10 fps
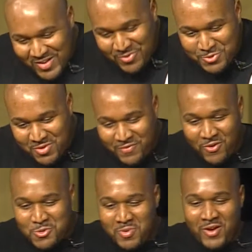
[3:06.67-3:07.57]
that was my
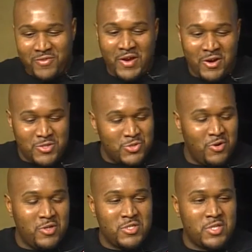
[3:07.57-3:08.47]
first pair of Air
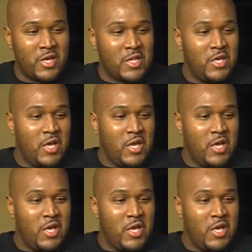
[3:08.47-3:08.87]
Jordans, and that